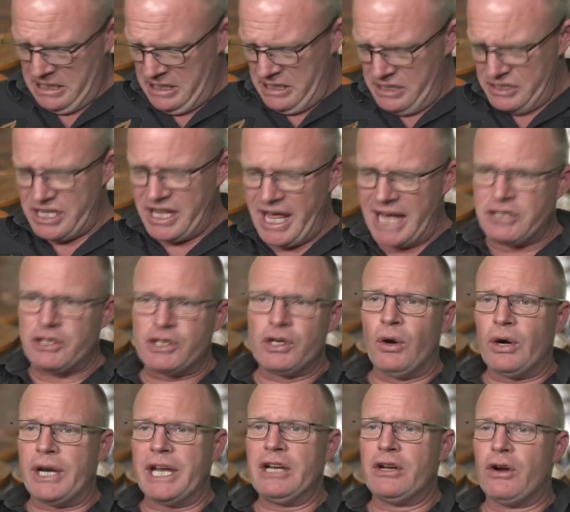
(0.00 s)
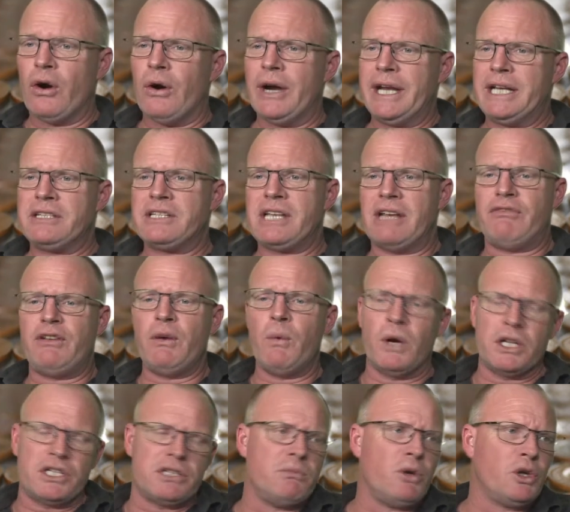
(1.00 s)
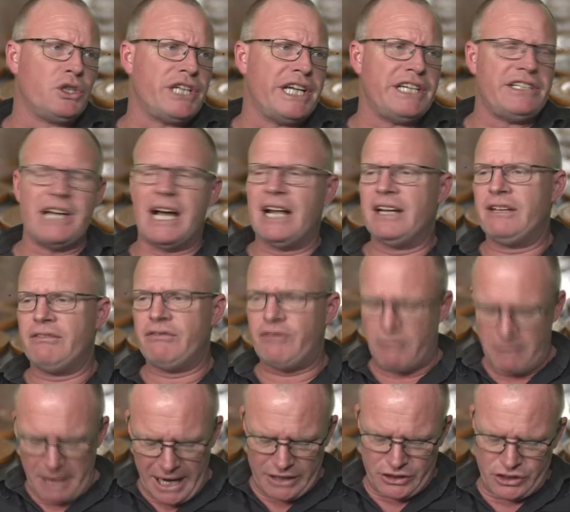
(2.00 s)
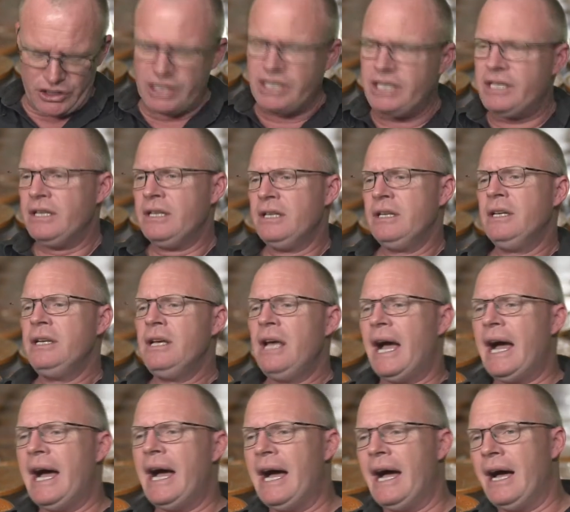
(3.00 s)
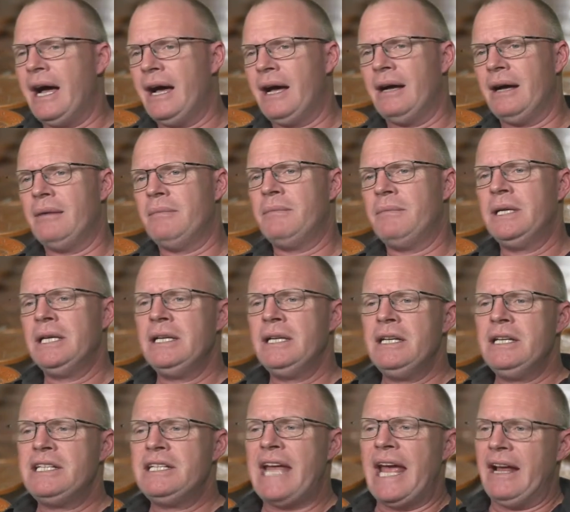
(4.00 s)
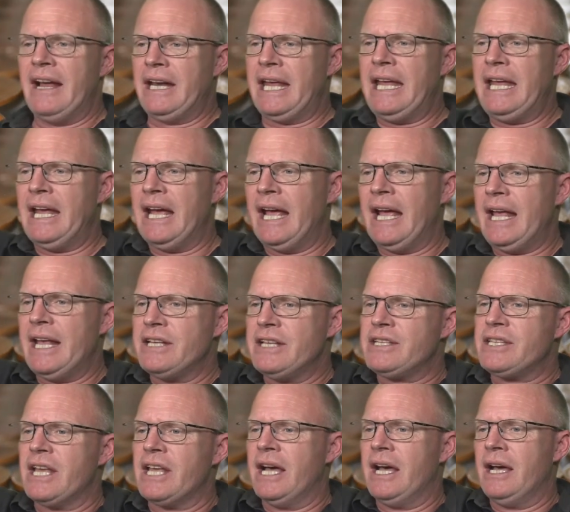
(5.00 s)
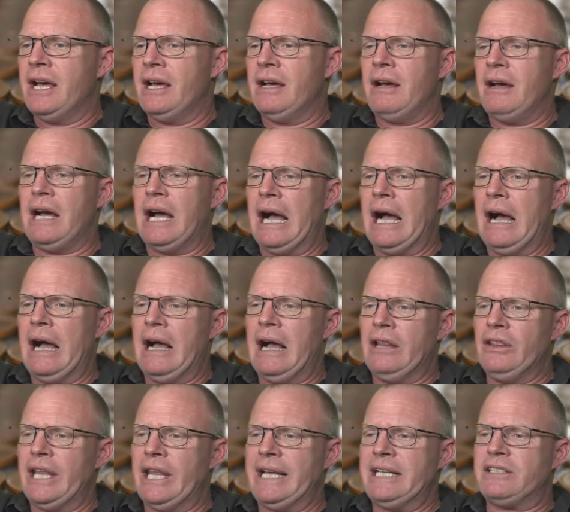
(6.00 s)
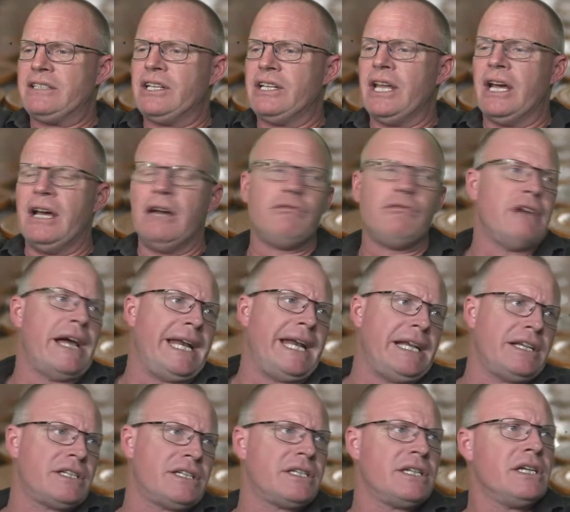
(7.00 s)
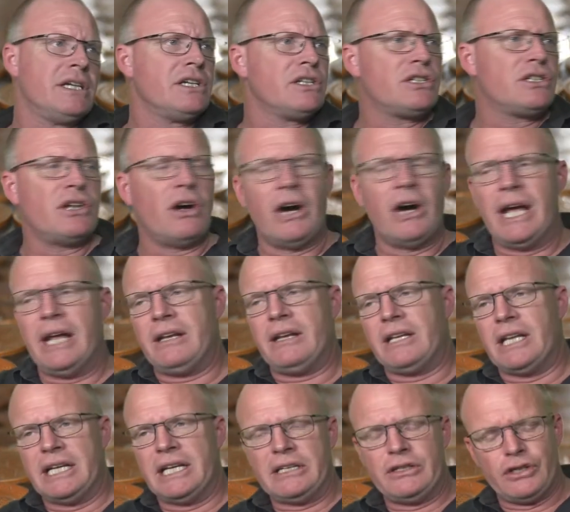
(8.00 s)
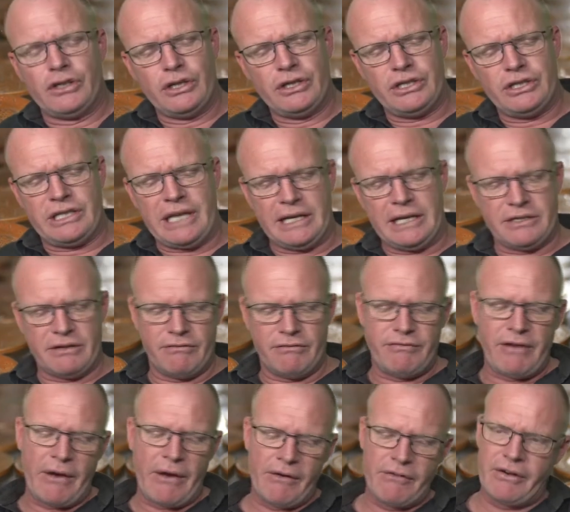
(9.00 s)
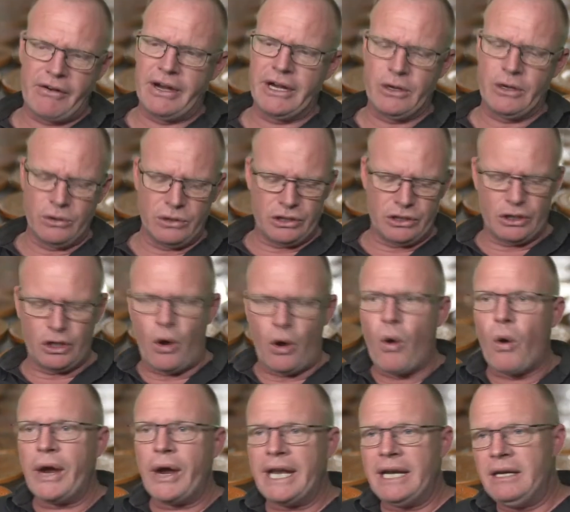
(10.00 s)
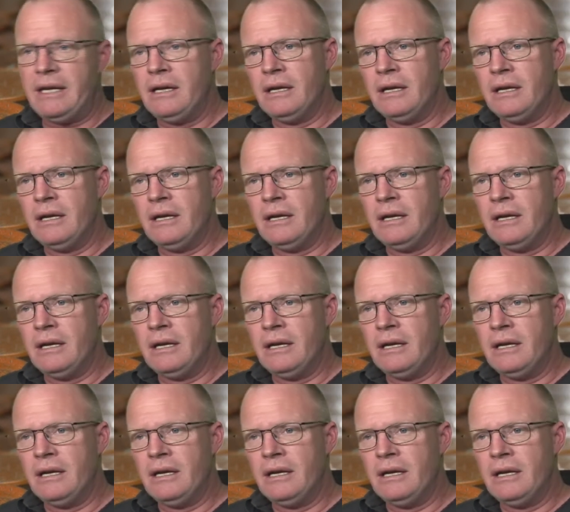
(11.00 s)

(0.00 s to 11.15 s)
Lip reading: So that's Talking Coins. If you want some more detailed information, down here is the link to the Renix site that does a very, very good coin